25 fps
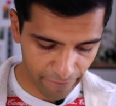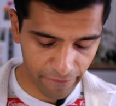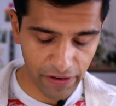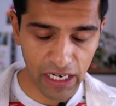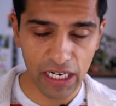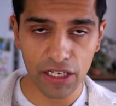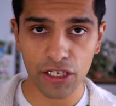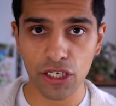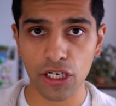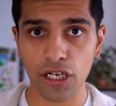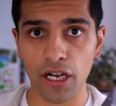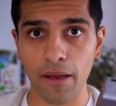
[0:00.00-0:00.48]

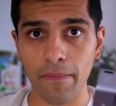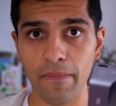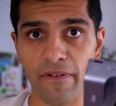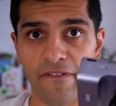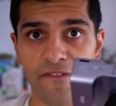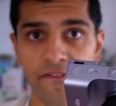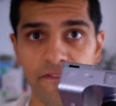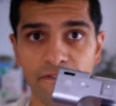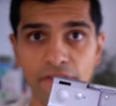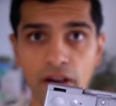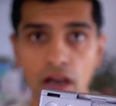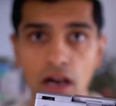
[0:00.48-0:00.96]
feature number
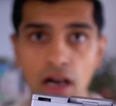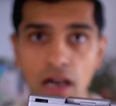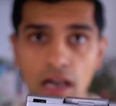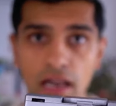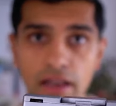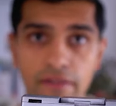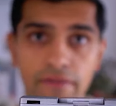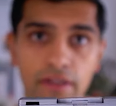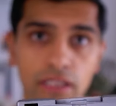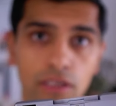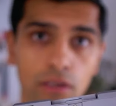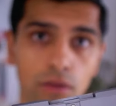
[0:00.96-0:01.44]

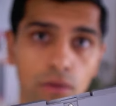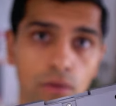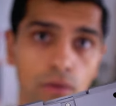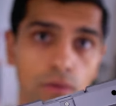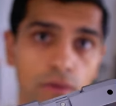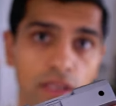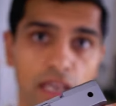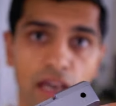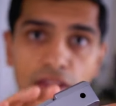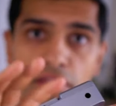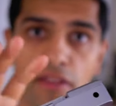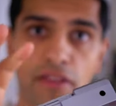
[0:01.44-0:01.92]
five is all
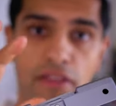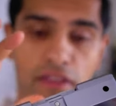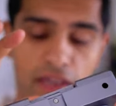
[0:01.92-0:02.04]
the other